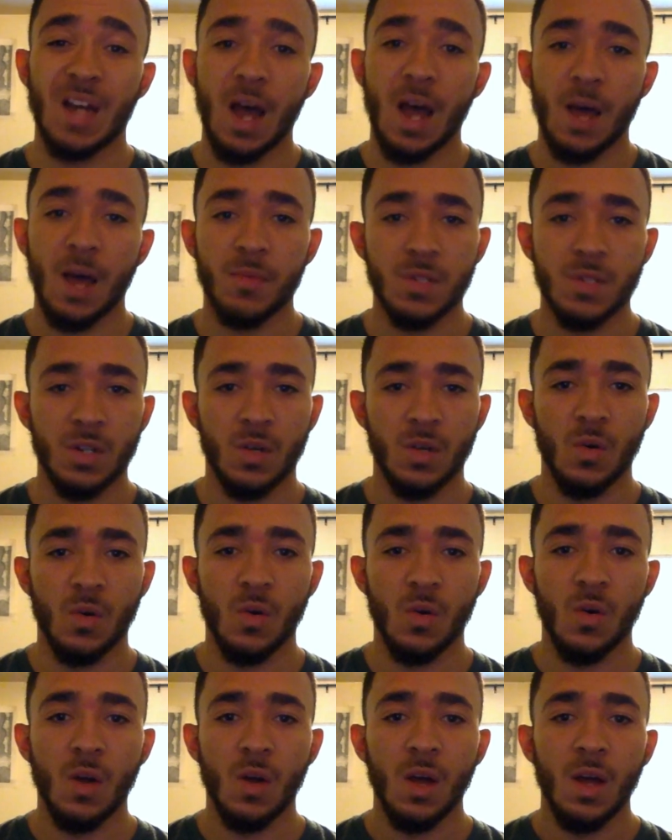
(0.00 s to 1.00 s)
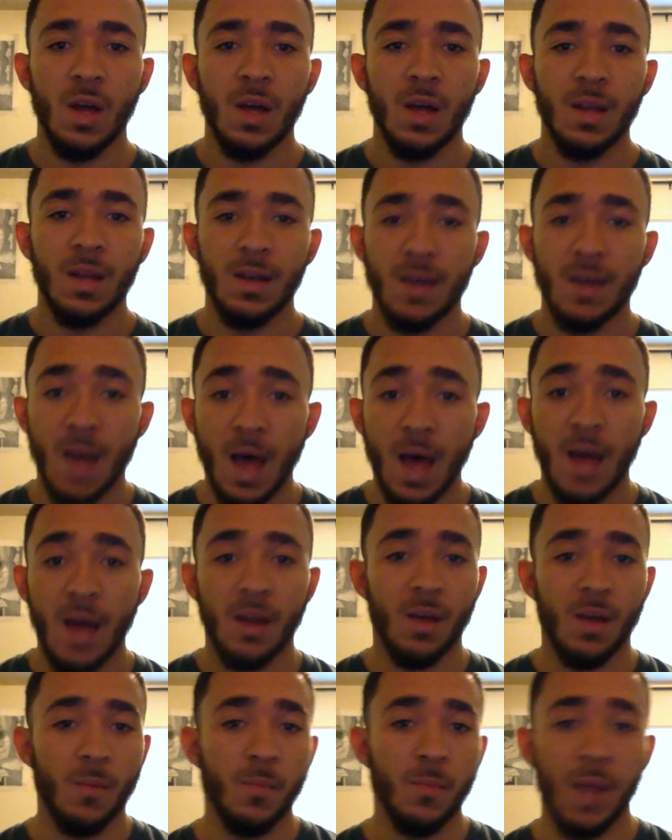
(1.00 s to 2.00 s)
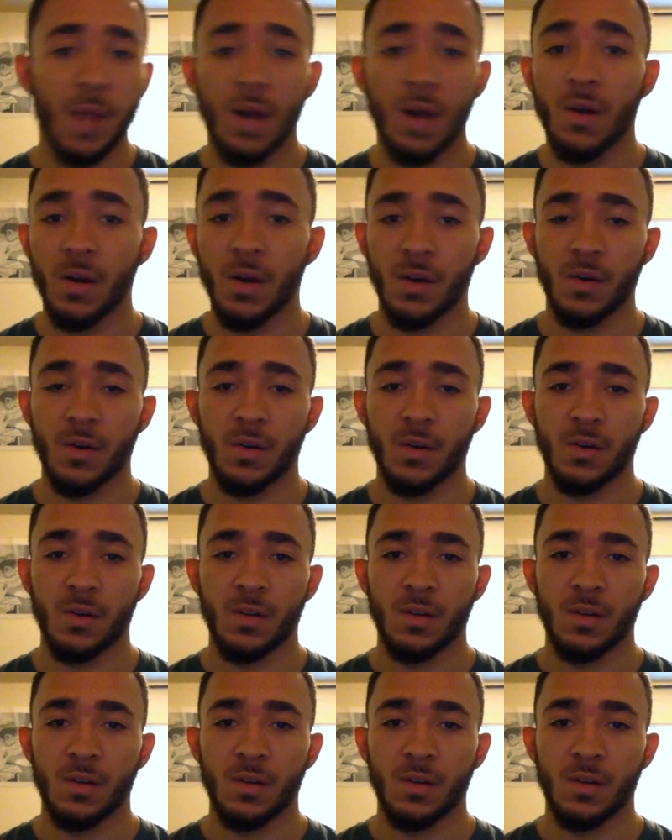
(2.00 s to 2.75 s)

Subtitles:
obstacle, not a barrier.